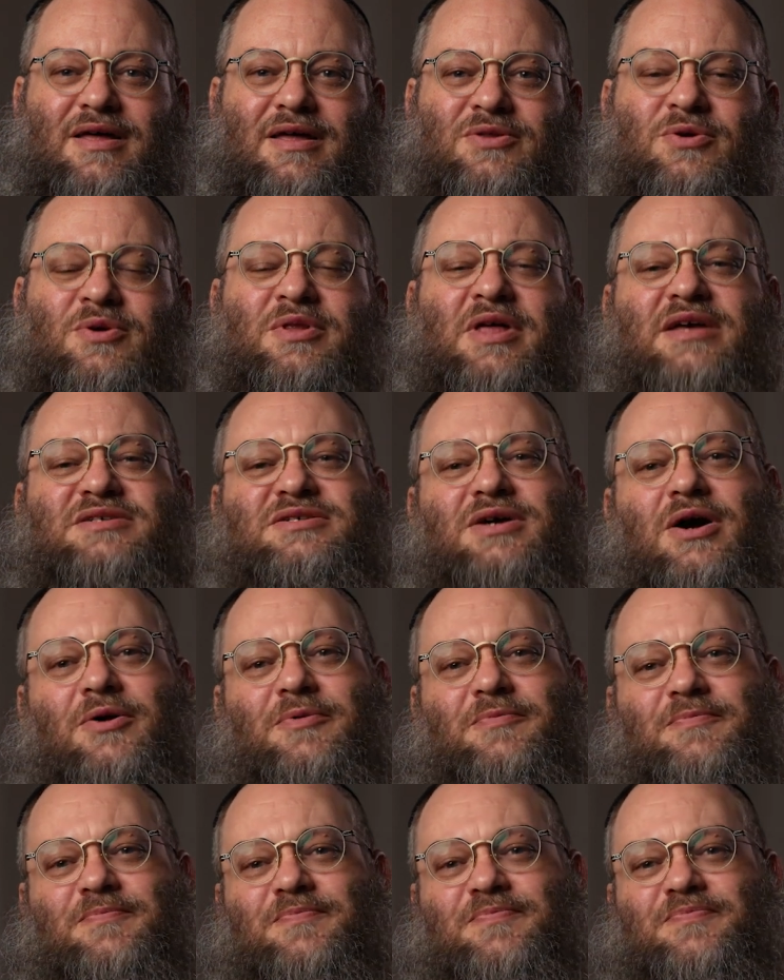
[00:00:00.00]
Two days
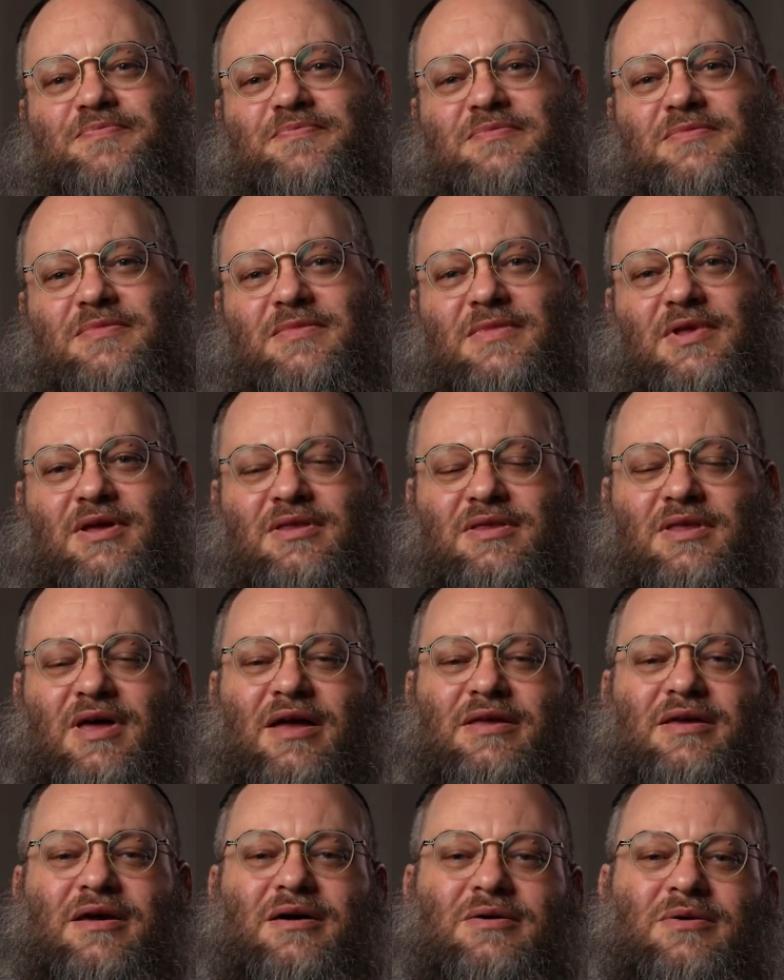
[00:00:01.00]
ago, in
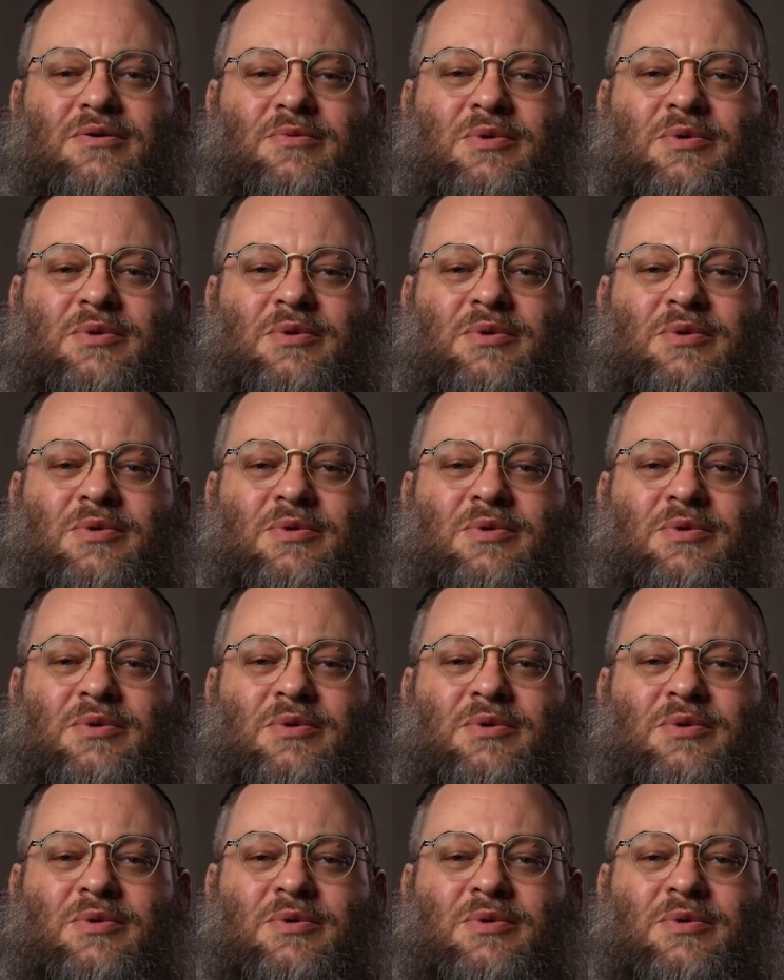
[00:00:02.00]
Tanya,